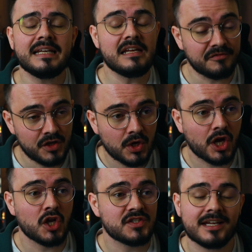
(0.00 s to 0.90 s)
If you're a
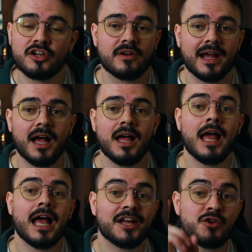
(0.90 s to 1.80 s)
content creator
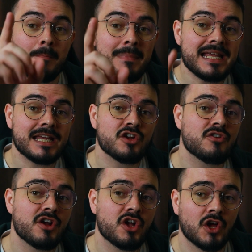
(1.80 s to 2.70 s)
and you're making your
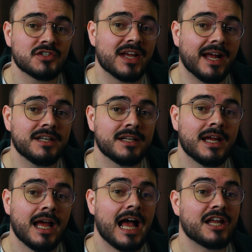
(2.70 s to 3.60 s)
own content
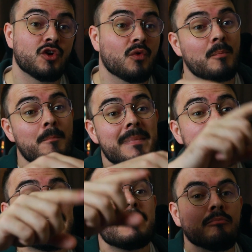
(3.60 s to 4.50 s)
and you're
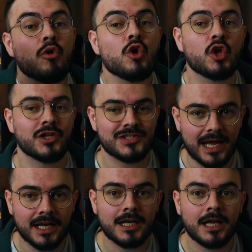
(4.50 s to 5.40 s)
making more
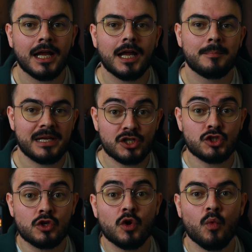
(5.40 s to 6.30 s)
content because
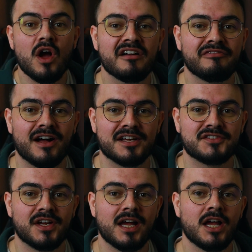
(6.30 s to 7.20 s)
you can work
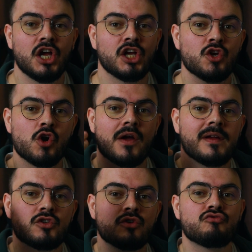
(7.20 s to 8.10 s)
faster, you're
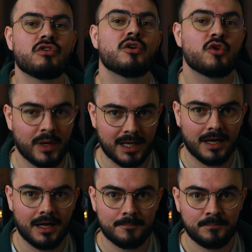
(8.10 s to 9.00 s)
going to grow
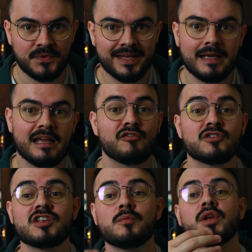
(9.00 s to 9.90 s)
quicker. If you're
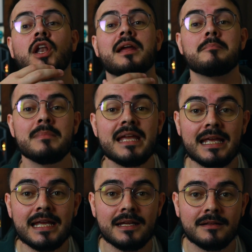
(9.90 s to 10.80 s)
someone like
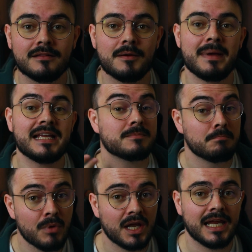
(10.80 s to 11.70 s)
me that makes
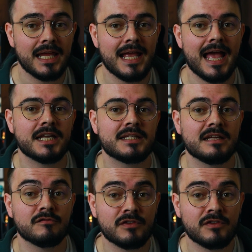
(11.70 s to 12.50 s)
money editing